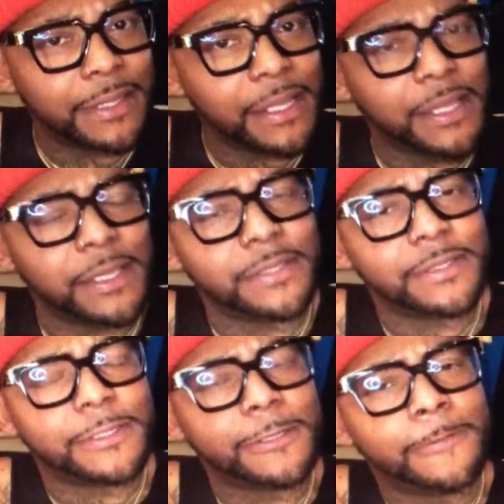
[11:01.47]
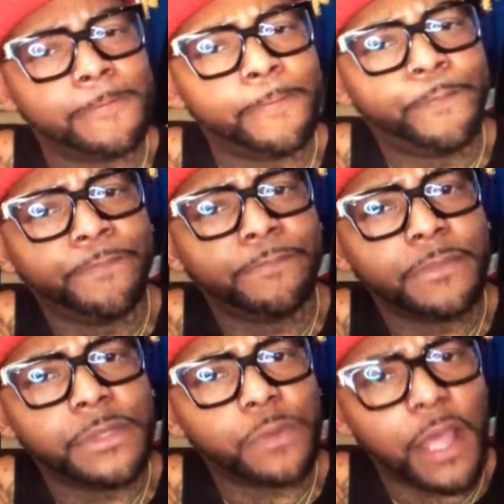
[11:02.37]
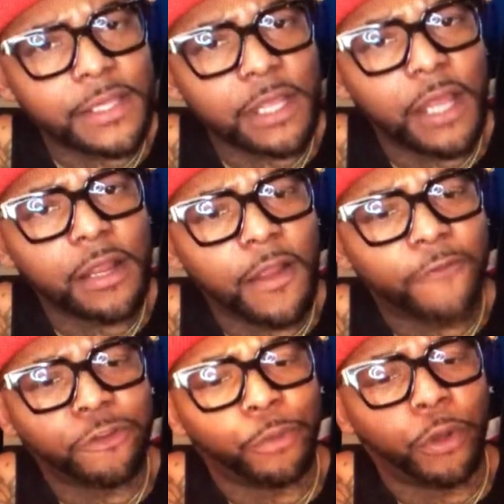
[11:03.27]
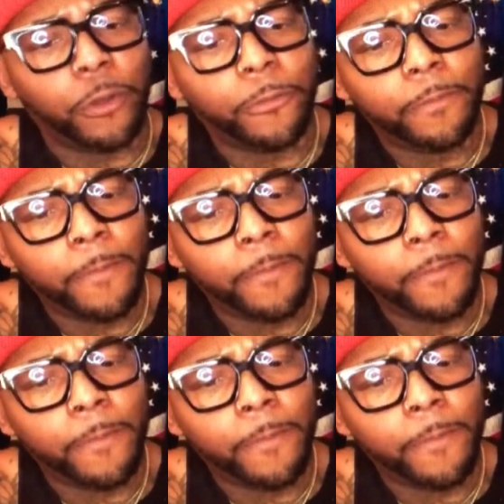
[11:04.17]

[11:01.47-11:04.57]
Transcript: this. That's why it's uncomfortable.